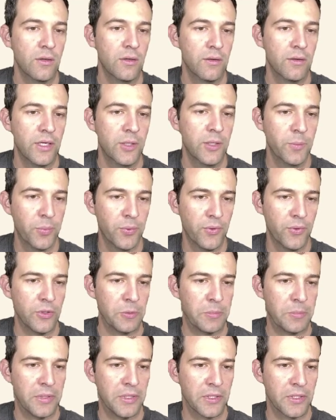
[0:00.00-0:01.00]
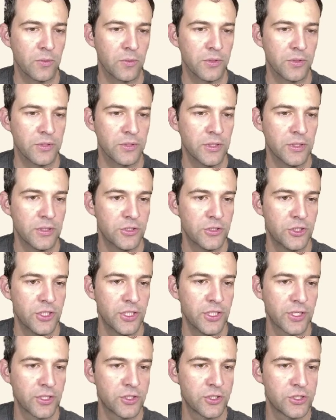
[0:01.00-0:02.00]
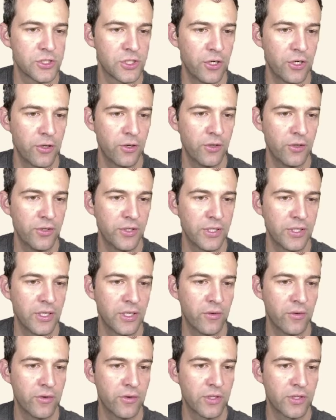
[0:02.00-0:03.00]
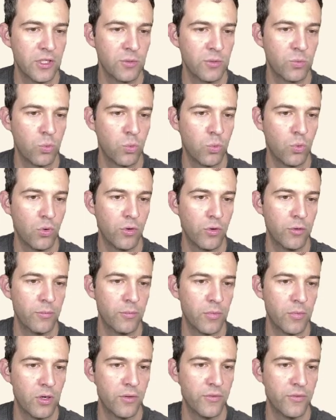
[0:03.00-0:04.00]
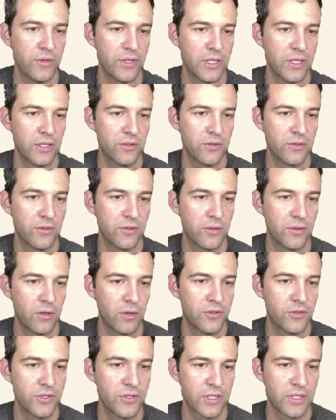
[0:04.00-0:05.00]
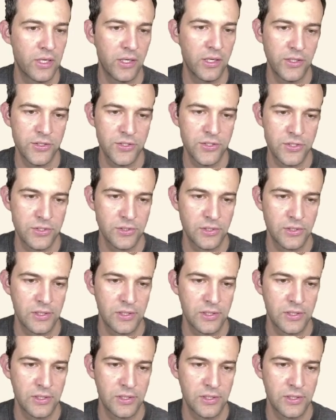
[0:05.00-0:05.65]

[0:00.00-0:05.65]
Emperor penguin chicks huddle together to keep warm on the Antarctic ice.